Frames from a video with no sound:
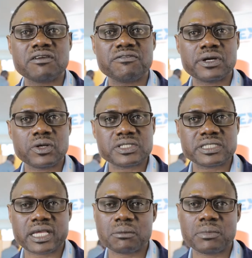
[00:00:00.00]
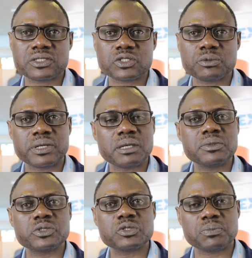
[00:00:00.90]
the various segments to be
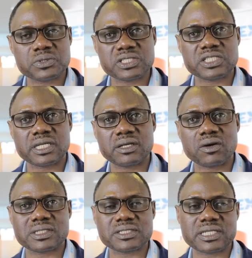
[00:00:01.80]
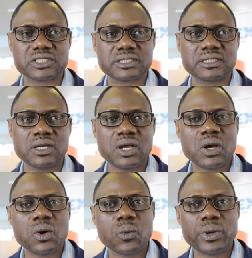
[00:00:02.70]
able to position the organization.
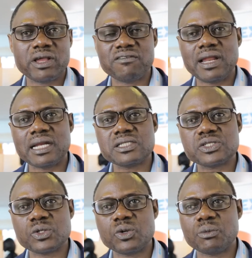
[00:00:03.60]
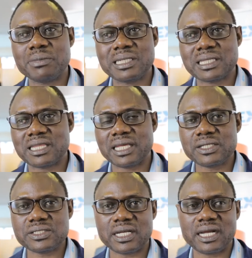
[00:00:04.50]
We have learned so many
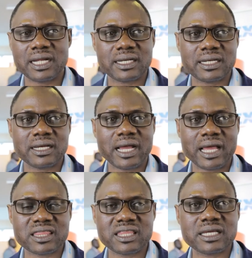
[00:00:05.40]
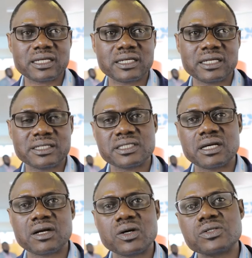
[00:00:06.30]
things, and I think it is
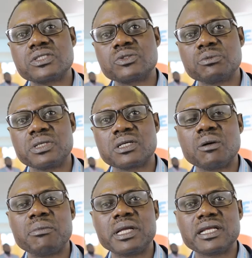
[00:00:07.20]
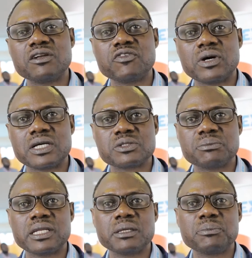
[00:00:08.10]
a course to be recommended for as
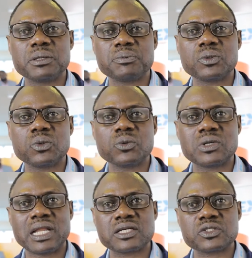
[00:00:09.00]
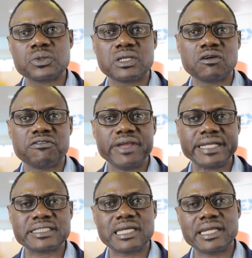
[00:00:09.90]
many people who would like to
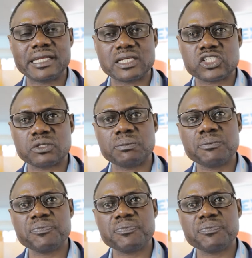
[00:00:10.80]
innovate leadership